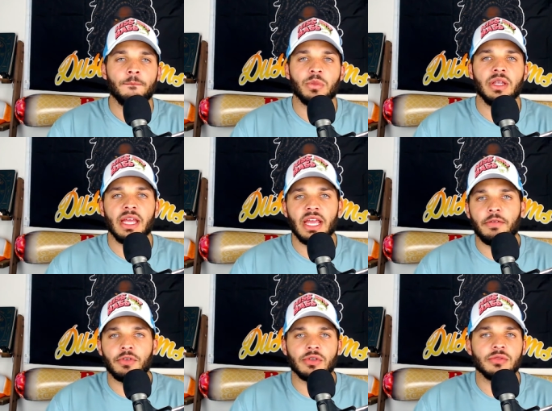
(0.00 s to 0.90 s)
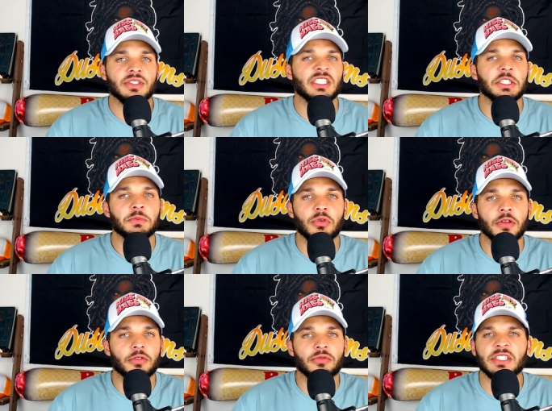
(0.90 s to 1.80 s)
The day after, 6.3,
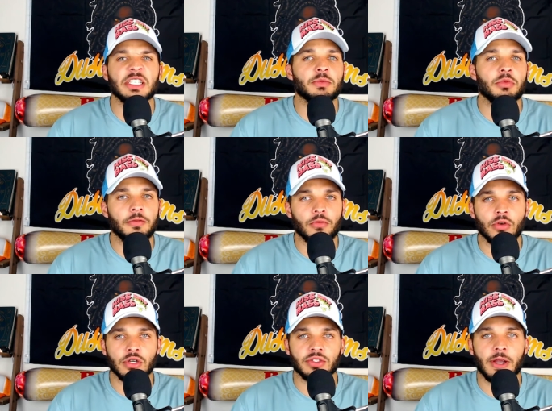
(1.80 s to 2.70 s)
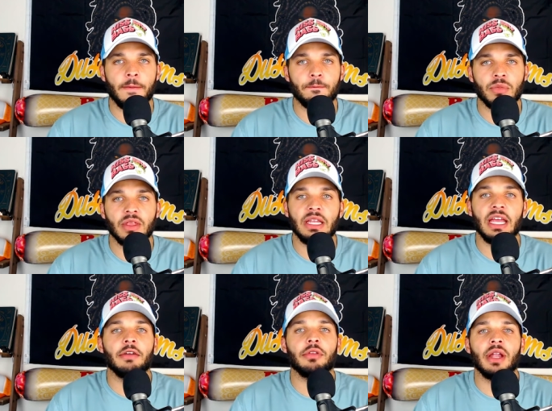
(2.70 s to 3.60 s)
6.4 ish, right? The day
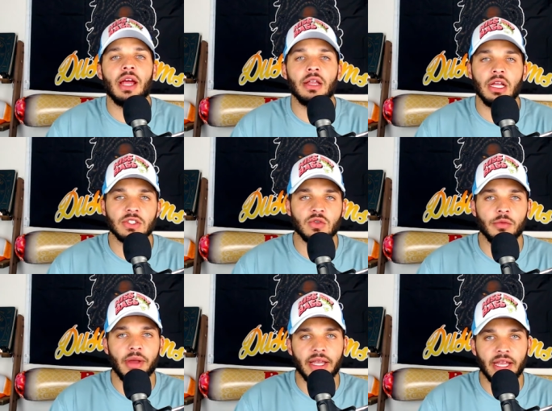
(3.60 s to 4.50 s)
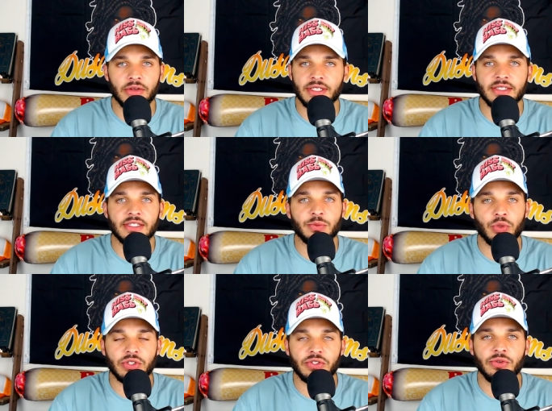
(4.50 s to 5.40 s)
after that, it's going back down. It's at
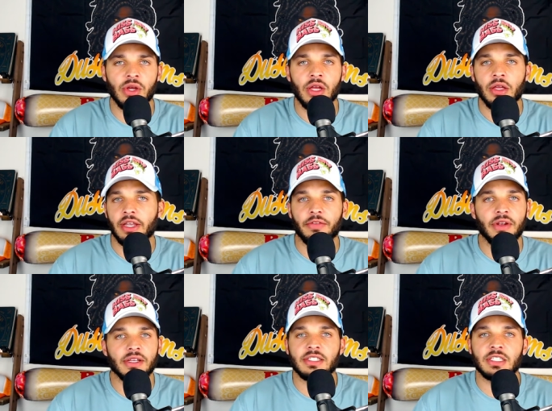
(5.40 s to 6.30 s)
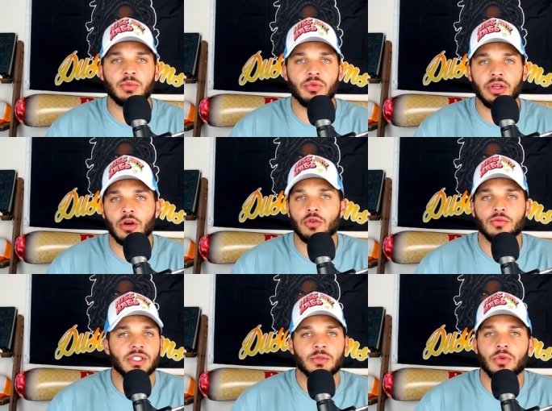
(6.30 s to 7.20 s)
6.2. day after that, 6.0,
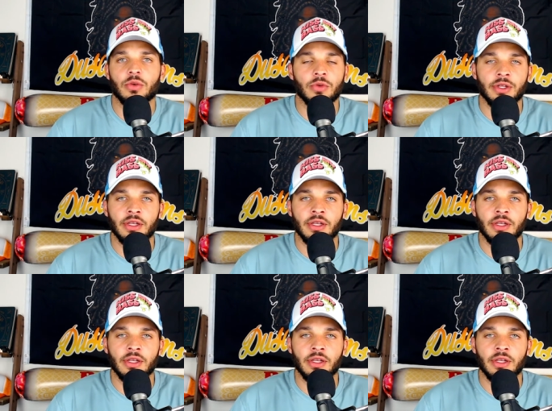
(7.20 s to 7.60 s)
6.1.